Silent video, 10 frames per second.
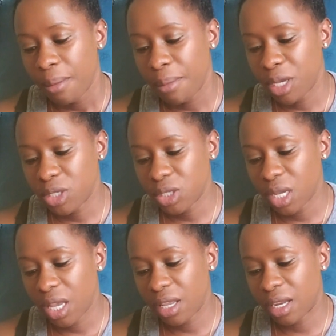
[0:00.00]
make
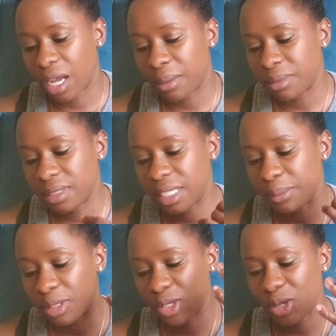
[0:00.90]

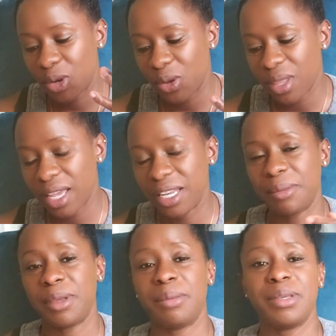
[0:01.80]
tips to know that
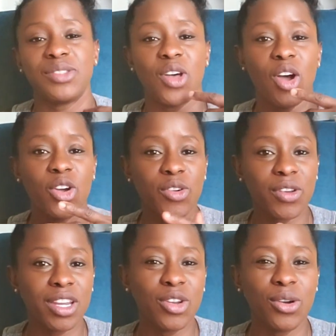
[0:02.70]
the baby's
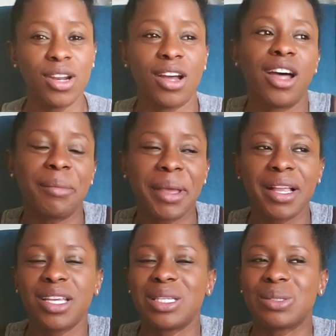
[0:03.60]
hungry. Don't
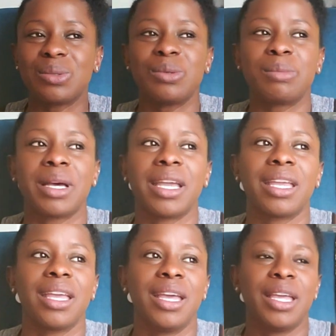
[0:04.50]
automatically assume
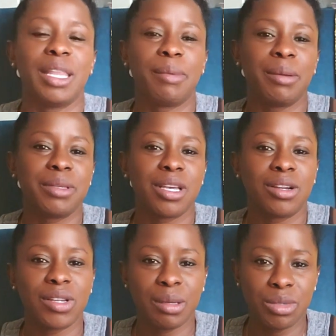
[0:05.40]
like the baby's
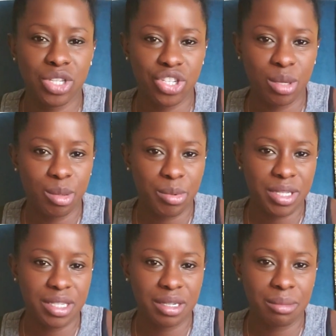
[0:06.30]
hungry, let me just shove the
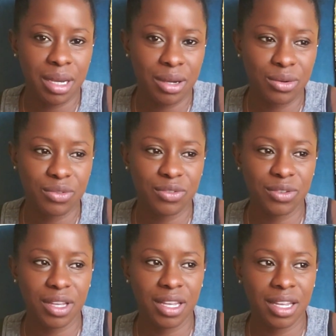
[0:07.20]
breast in the mouth.
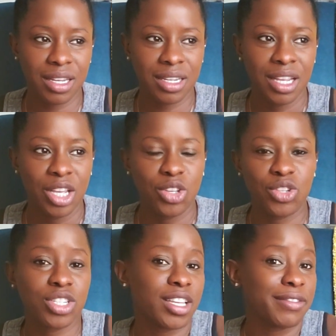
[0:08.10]
And
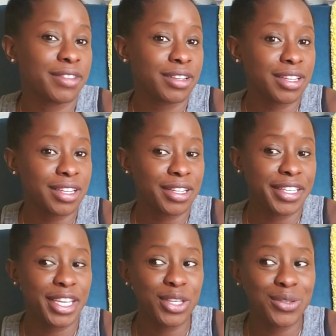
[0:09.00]
you just have to
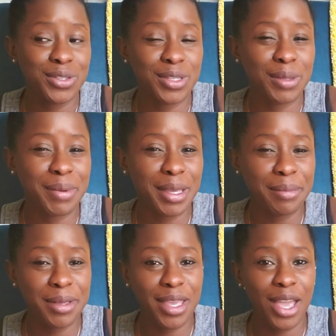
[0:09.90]
get used to the
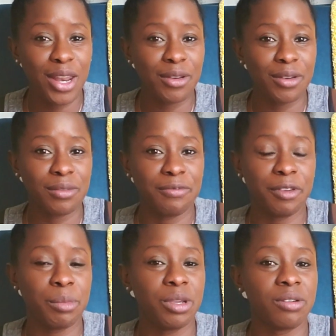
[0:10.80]
baby and
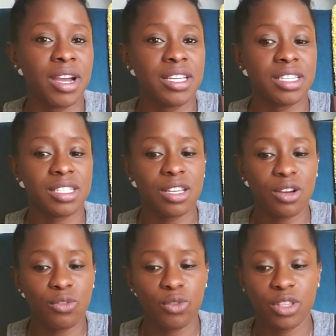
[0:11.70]
familiarize
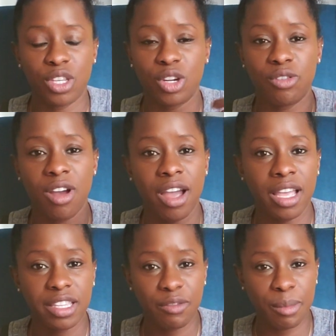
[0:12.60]
yourself with their
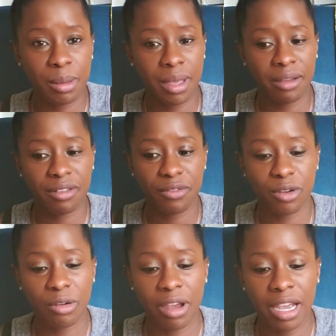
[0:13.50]
cries. Every baby has
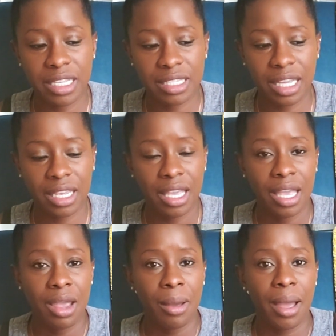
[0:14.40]
different cries. Like
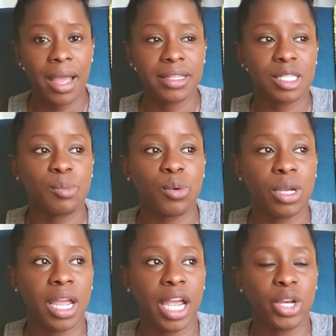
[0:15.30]
at this
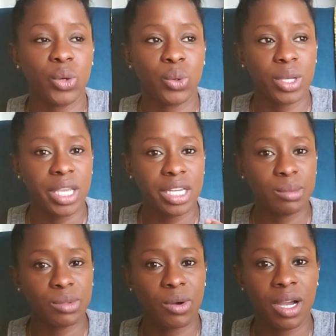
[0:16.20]
point, I know
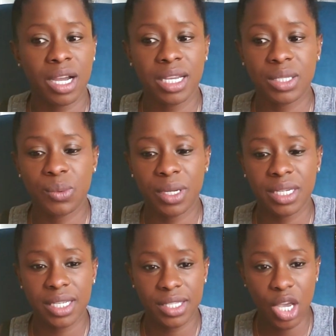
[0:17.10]
Caleb's cries
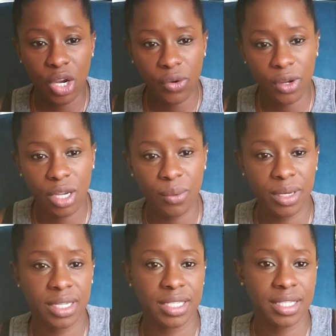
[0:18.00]
when he's hungry,
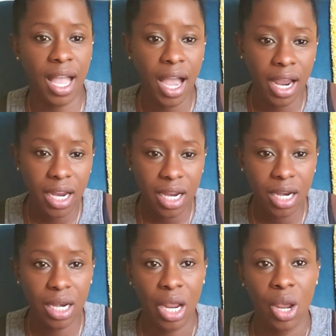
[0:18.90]
when he's
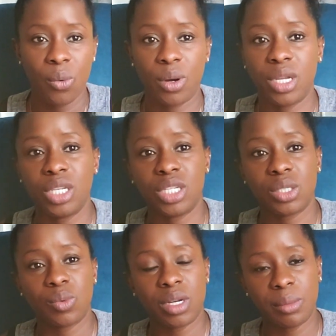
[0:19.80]
tired, when he
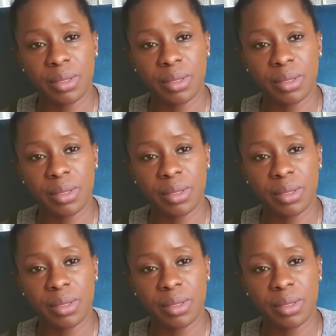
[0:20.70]
just want to